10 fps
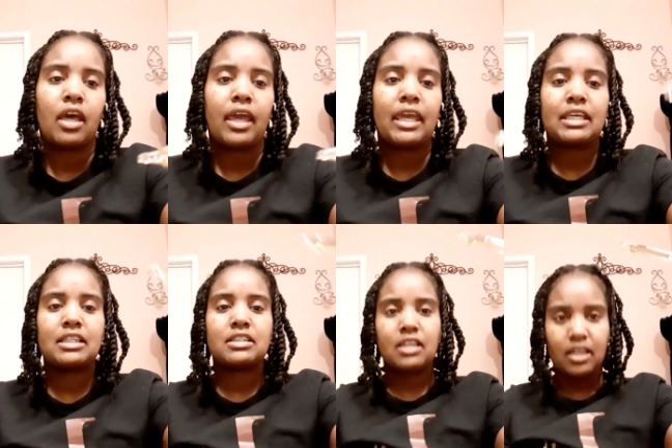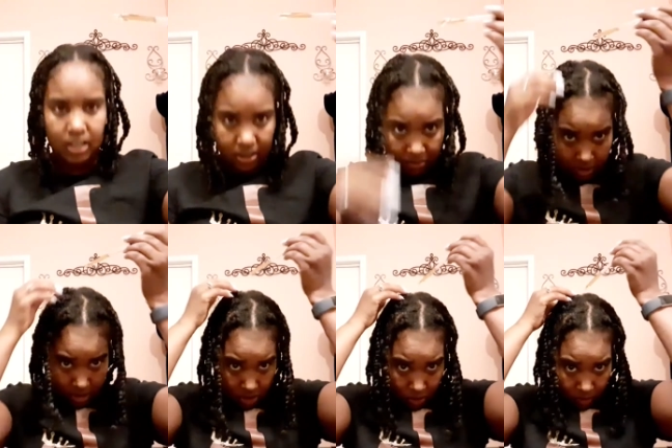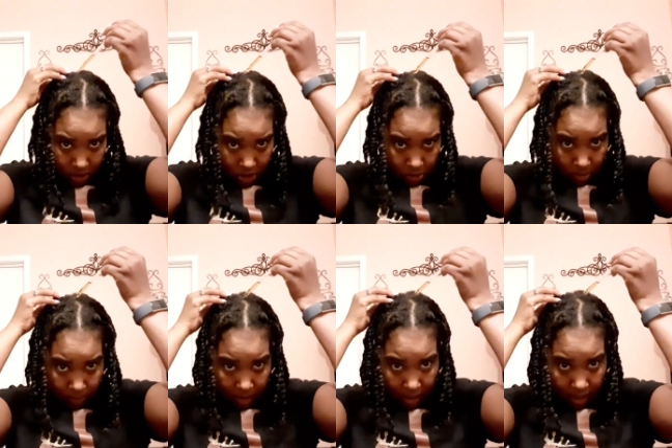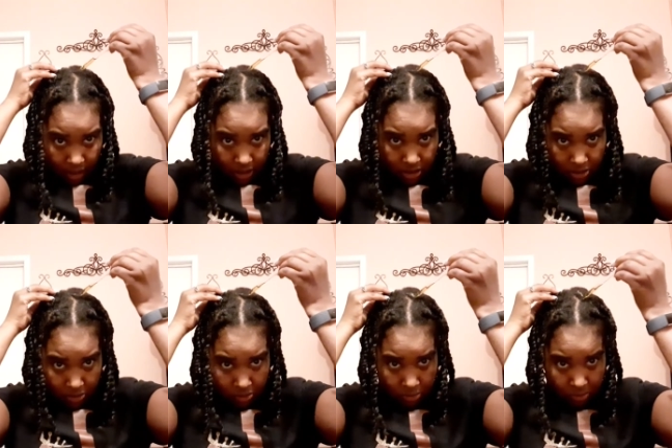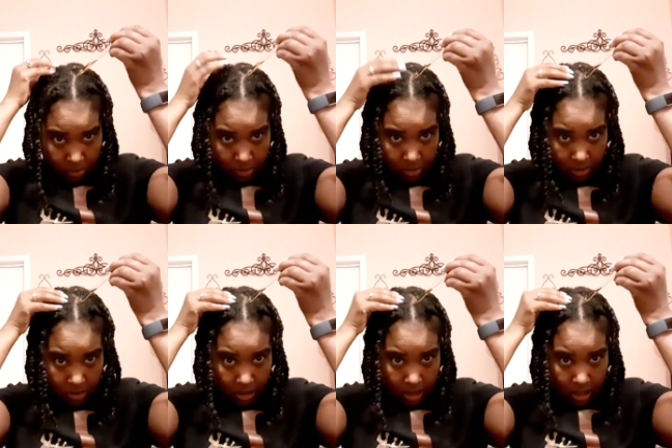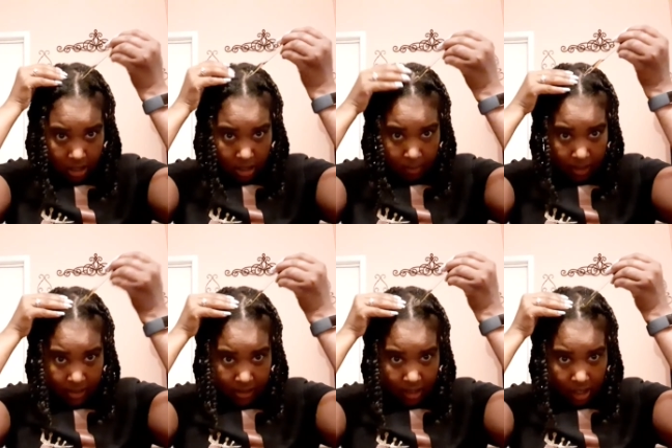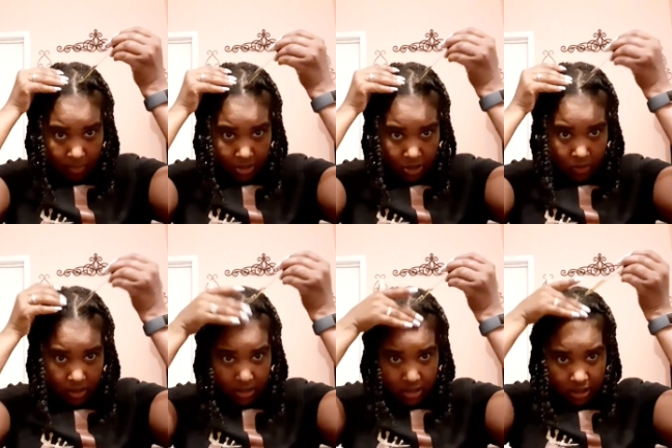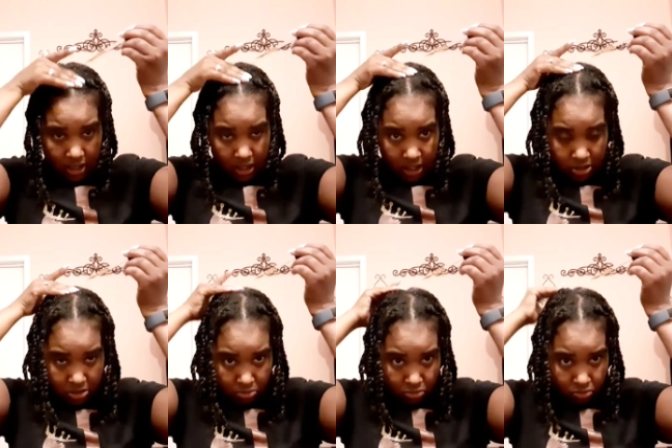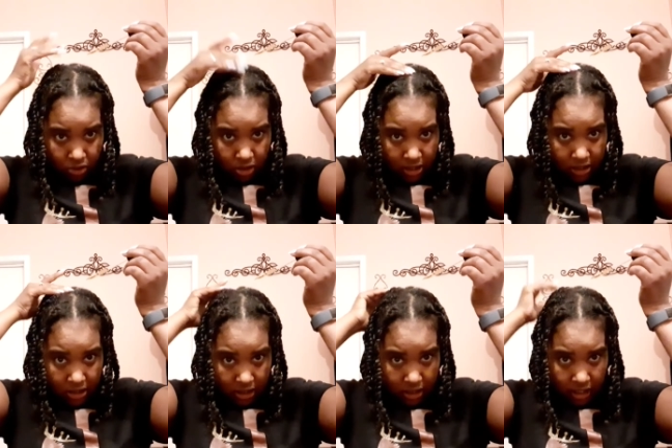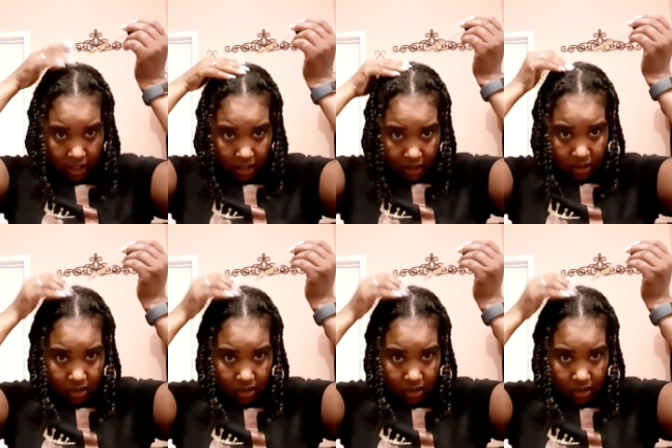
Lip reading: And I am just going to apply it to my scalp. As you can see, it's really thick.